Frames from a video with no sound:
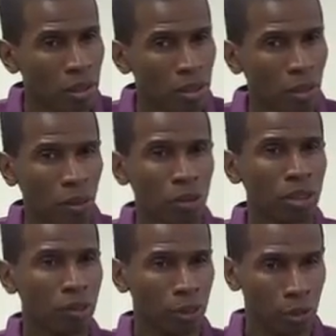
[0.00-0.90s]
Those
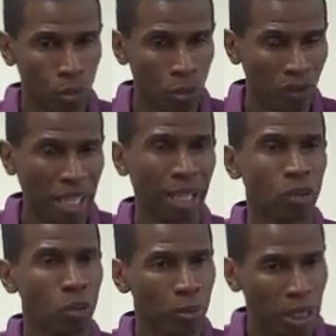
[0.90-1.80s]
individuals who
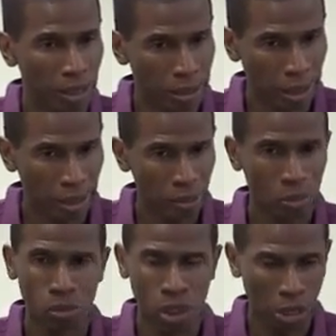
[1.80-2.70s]
fast, who meditate,
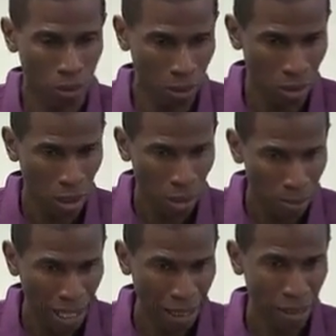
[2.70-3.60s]
who chakra
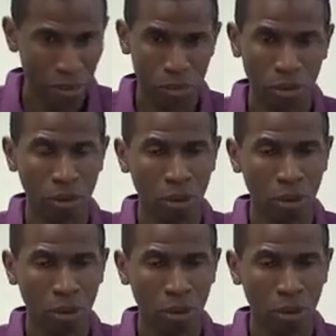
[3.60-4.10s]
balance, who